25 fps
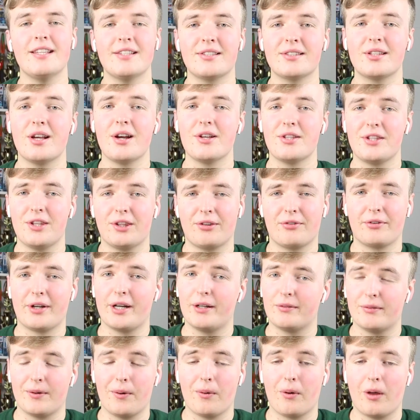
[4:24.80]
is
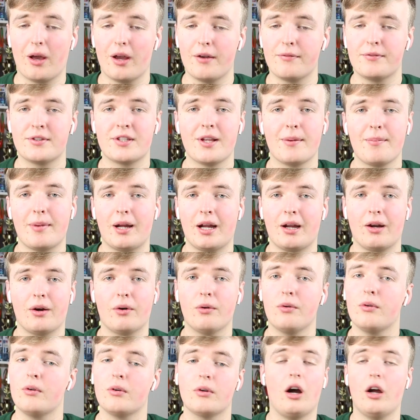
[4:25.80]
33 in real life.
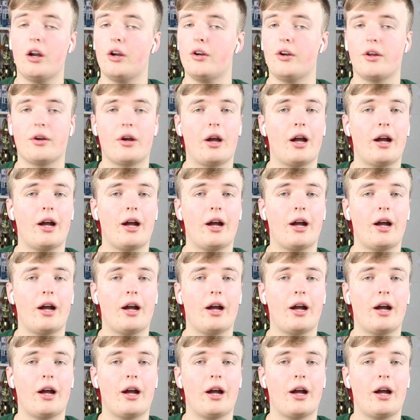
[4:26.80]
Somehow, I don't know